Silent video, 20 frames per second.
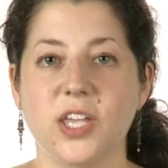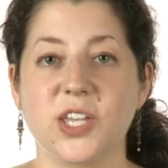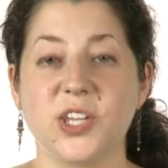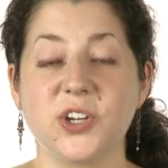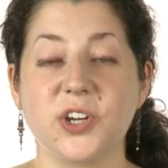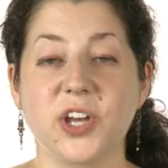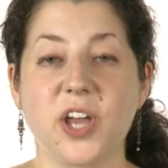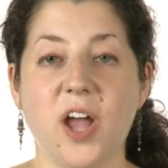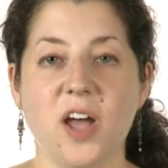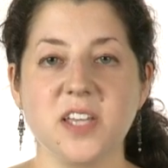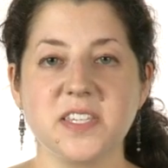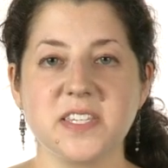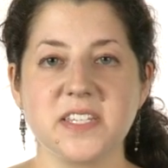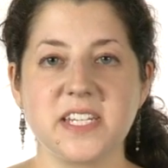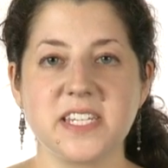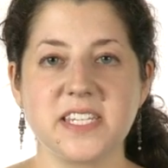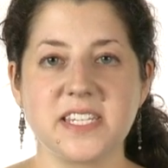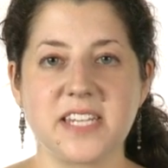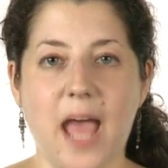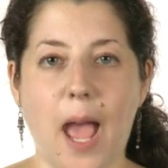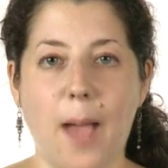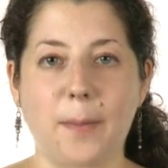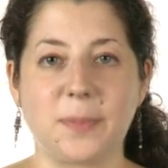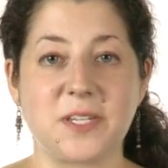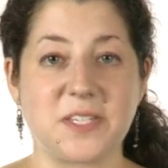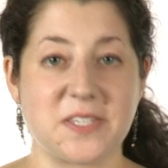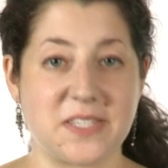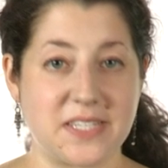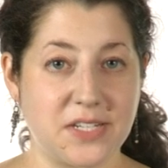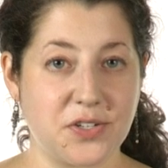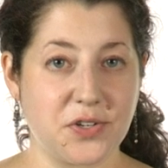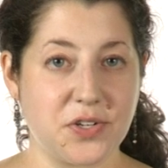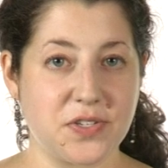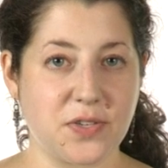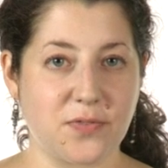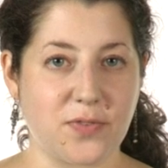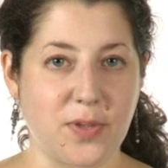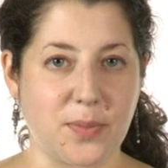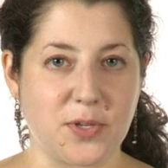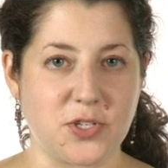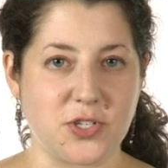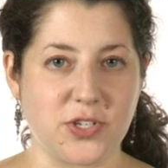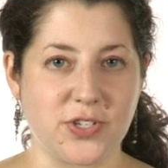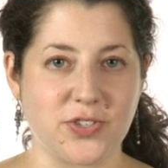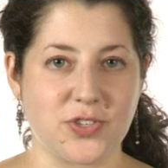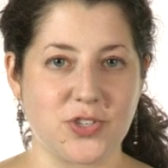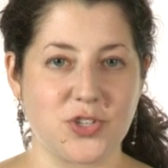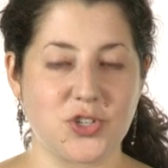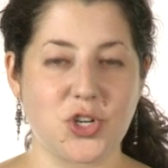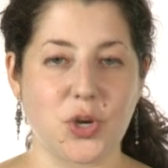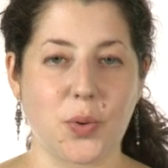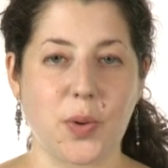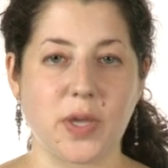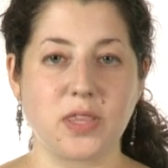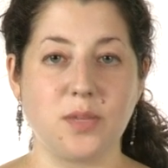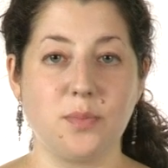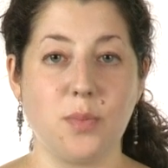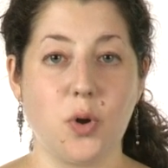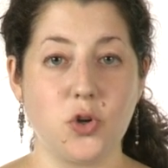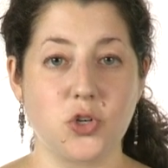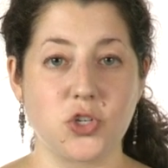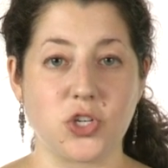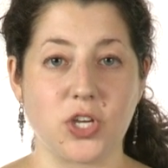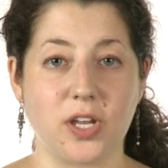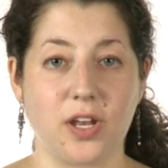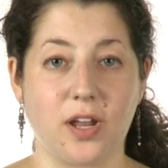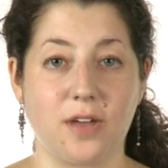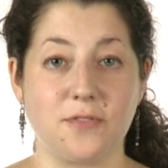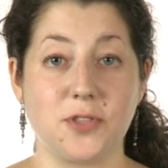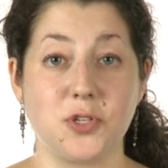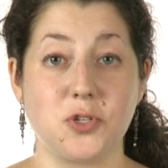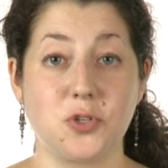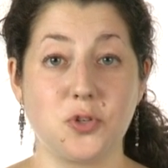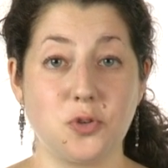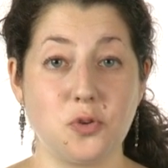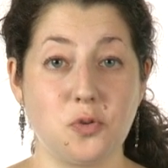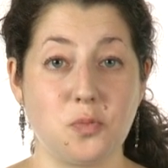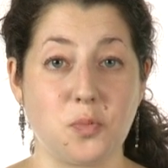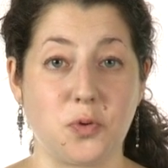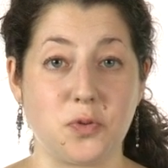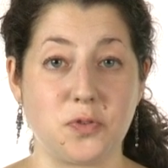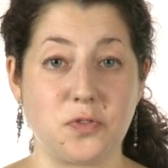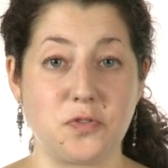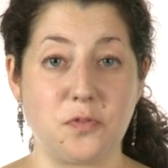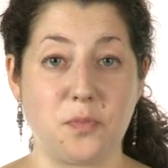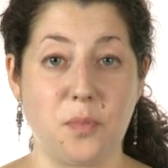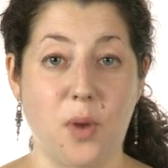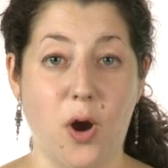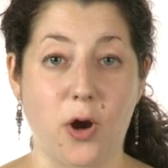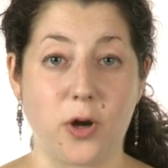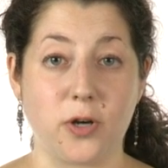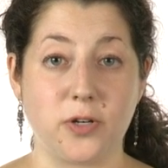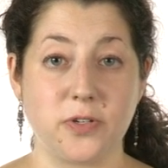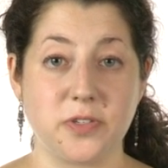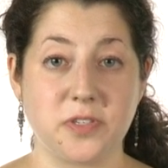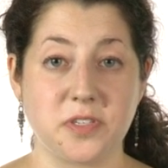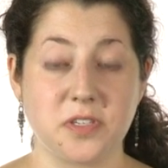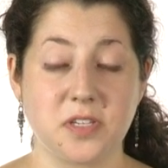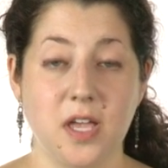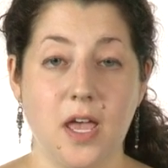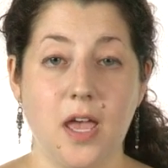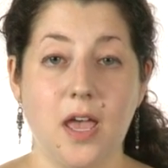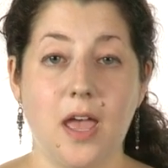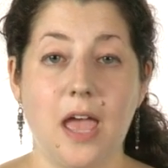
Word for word: Curiosity snapped a series of images showing the motion of the two moons of Mars.